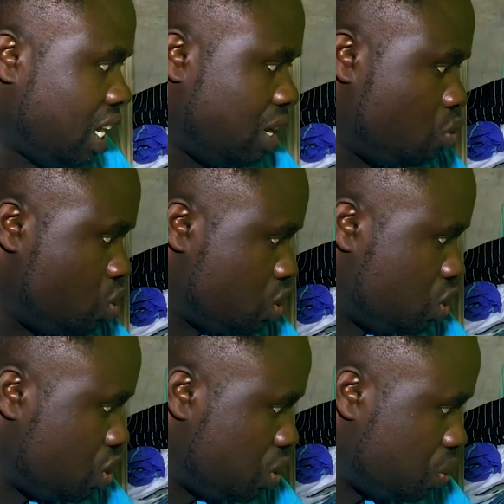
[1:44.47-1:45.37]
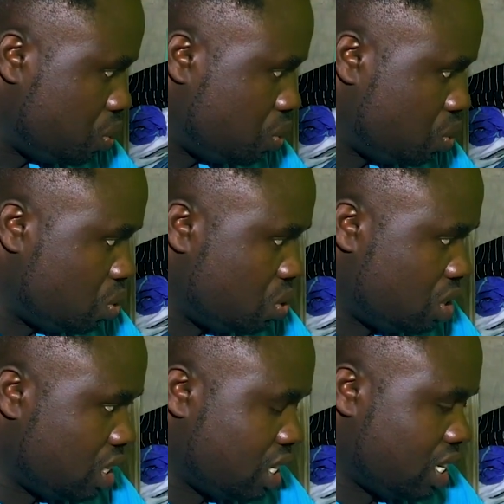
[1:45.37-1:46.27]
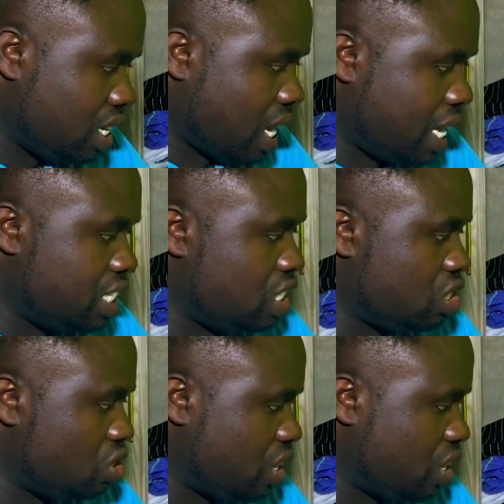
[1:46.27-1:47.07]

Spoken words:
I was new. I didn't know